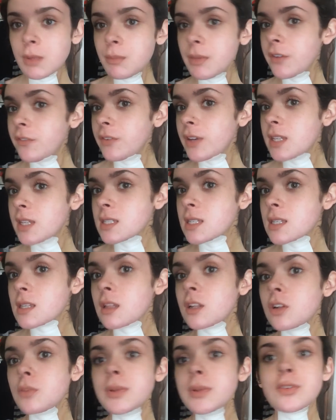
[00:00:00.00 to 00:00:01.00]
My face is a
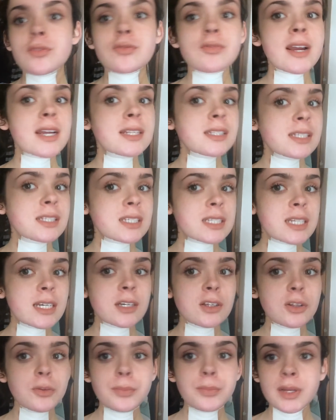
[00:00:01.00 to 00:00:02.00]
little bit red
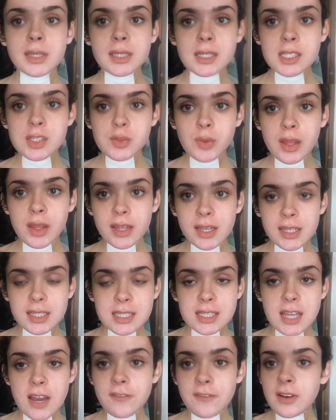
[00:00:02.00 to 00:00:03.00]
still, but the swelling
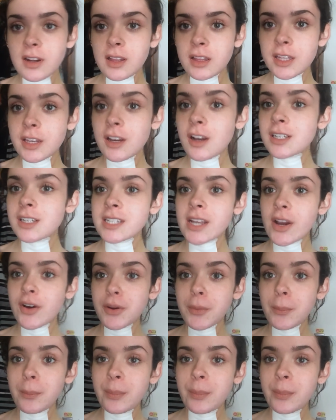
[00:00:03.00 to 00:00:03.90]
has definitely gone down a